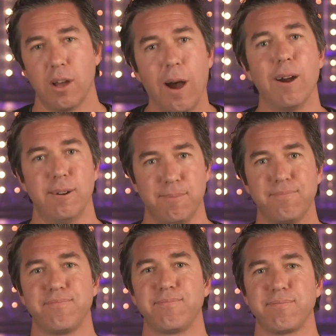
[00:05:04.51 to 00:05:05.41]
to heart.
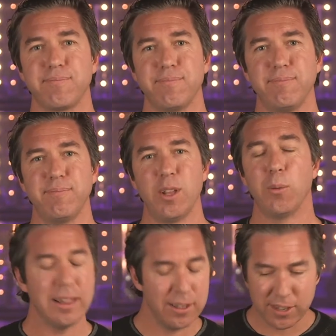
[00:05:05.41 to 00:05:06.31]

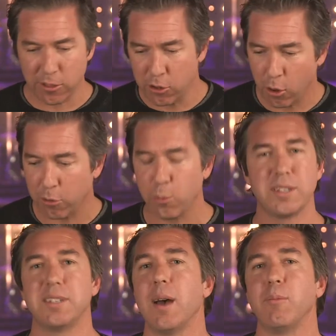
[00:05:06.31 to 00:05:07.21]
When I lived in the
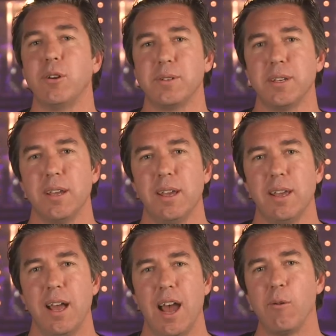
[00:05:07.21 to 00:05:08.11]
northwest suburbs,
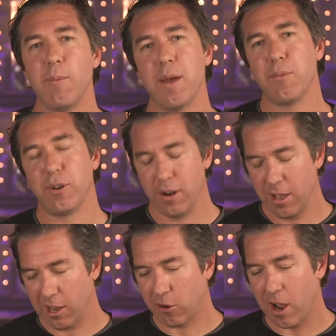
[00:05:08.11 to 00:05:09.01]
I remember
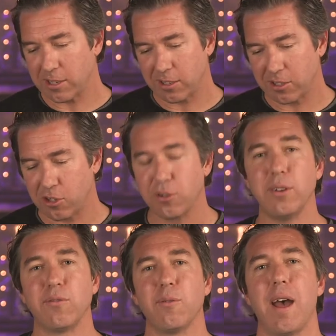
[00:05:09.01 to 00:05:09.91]
across the
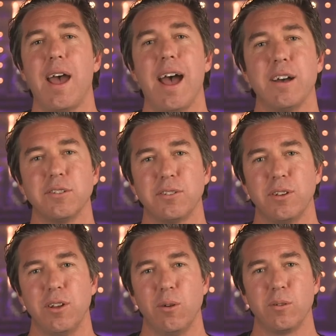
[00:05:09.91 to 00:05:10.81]
street from my house
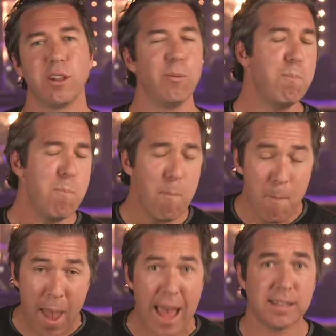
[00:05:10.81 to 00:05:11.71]
was a
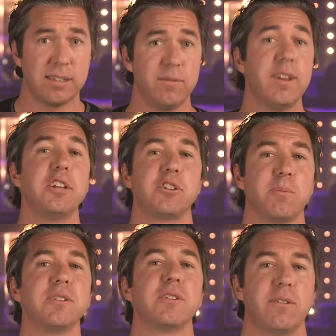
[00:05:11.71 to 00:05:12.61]
massive nature
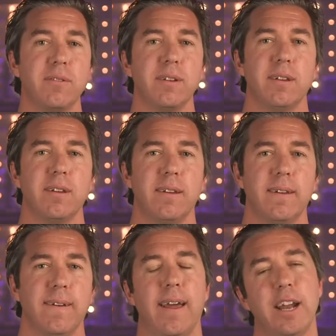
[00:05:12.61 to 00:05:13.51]
preserve.
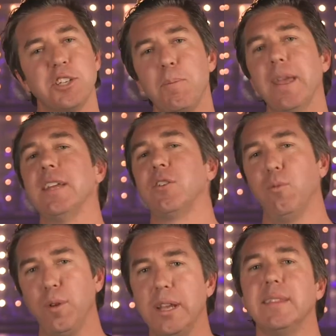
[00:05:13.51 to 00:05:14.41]
And I just began to
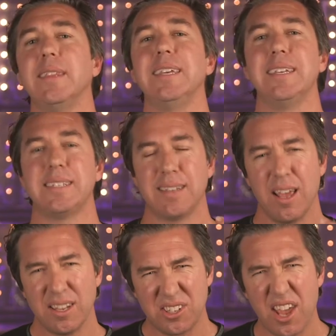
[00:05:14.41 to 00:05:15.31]
read these
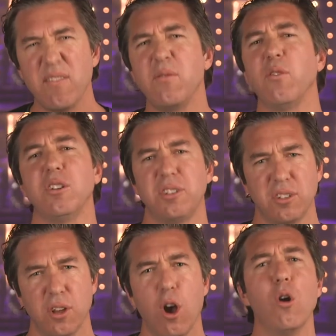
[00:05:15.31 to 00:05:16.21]
7
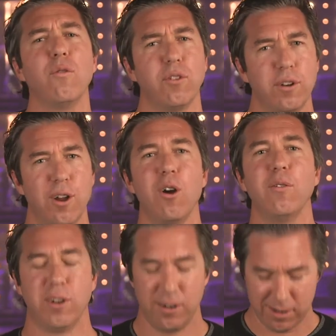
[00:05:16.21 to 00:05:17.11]
verses over and
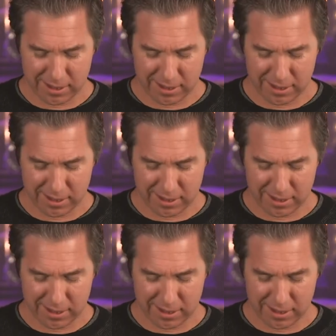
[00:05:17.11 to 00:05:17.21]
over.